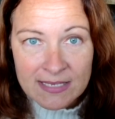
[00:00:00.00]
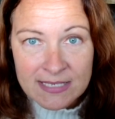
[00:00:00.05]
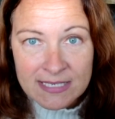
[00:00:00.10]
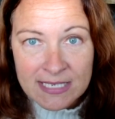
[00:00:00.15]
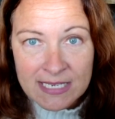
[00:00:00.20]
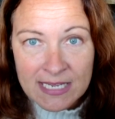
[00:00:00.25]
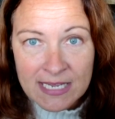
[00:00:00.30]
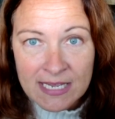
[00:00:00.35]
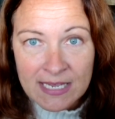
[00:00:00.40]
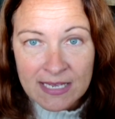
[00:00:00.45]

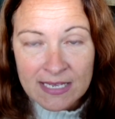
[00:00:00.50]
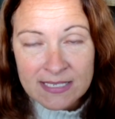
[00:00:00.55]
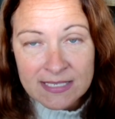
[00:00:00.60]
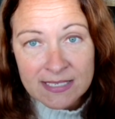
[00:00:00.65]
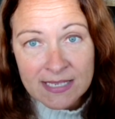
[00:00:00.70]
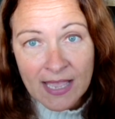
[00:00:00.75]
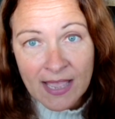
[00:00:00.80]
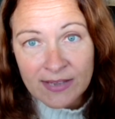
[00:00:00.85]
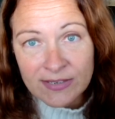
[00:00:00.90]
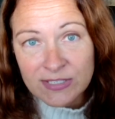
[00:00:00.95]
Tea
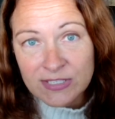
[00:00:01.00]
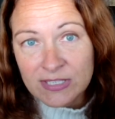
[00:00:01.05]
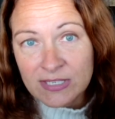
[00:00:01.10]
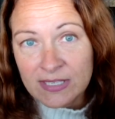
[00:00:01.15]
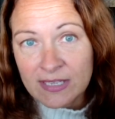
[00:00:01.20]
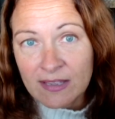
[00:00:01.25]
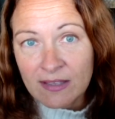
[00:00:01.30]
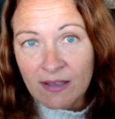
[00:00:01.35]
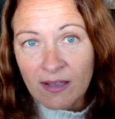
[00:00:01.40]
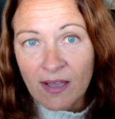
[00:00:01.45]
is
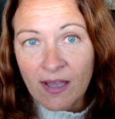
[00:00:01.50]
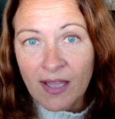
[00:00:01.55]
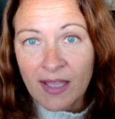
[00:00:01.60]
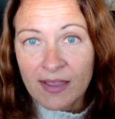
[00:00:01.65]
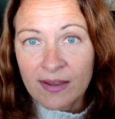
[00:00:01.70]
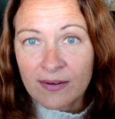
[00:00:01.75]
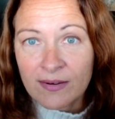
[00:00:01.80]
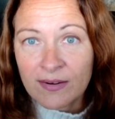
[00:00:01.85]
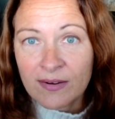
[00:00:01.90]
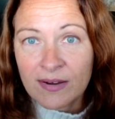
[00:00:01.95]
actually
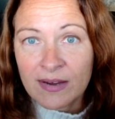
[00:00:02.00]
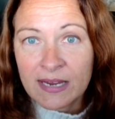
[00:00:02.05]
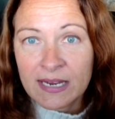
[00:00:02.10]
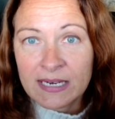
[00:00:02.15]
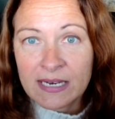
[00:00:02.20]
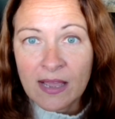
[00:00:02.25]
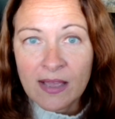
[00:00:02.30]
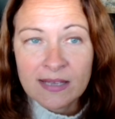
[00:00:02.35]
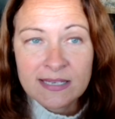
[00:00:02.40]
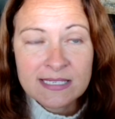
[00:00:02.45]
higher
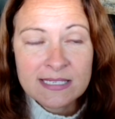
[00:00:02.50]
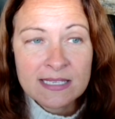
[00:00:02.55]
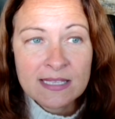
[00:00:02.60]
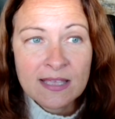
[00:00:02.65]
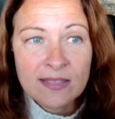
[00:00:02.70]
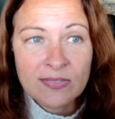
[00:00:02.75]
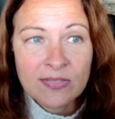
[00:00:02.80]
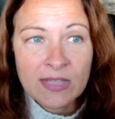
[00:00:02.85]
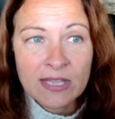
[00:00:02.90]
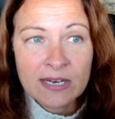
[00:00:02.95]
in
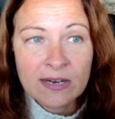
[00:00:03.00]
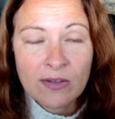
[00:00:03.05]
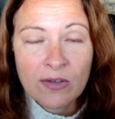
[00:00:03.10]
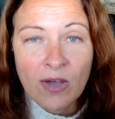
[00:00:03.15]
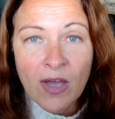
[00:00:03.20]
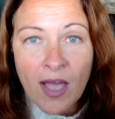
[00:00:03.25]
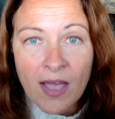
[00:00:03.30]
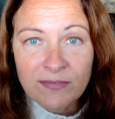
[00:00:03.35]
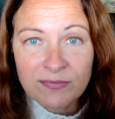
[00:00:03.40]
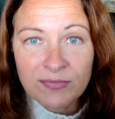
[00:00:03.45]
oxalate than
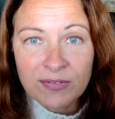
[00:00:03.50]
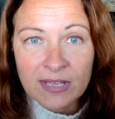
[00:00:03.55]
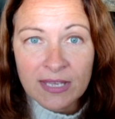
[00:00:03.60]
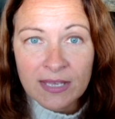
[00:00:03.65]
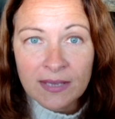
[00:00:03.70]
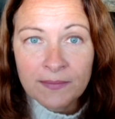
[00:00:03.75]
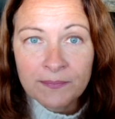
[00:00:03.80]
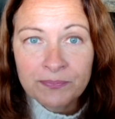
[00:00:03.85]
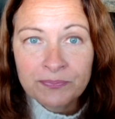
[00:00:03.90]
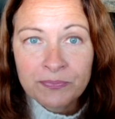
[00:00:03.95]

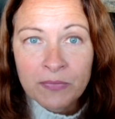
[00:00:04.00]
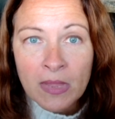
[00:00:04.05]
coffee.